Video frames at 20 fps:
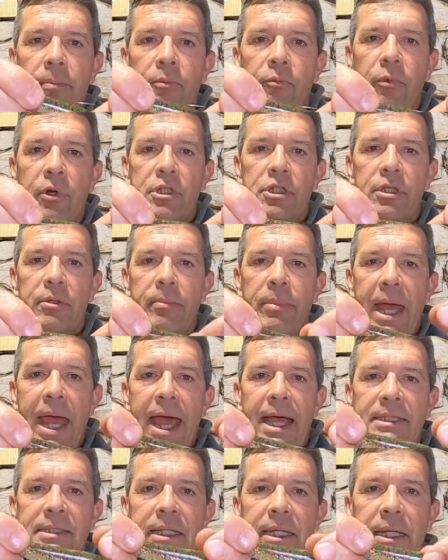Once the
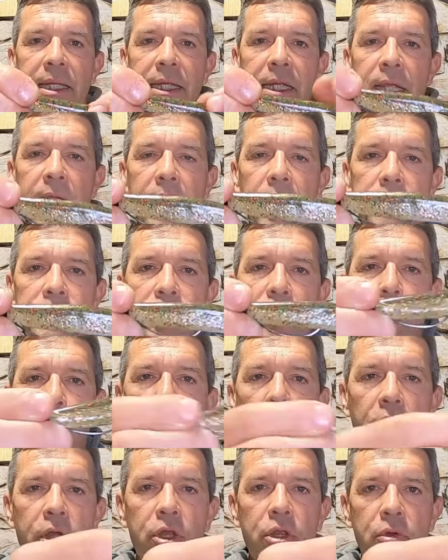bass hit it, it helps you
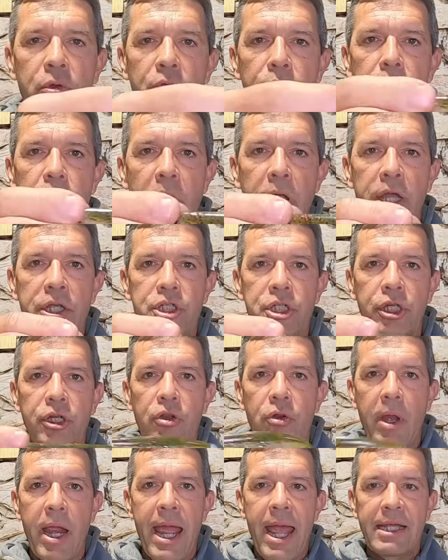work through brush and
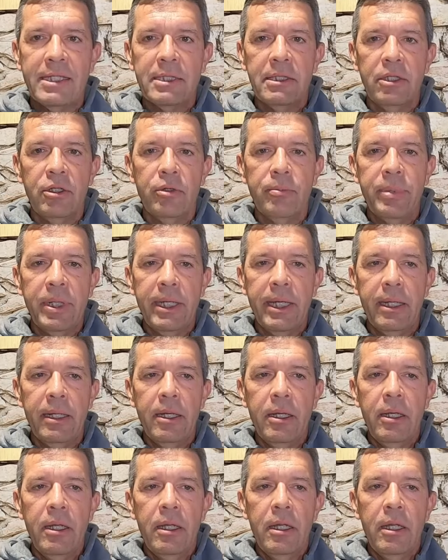grass a little bit.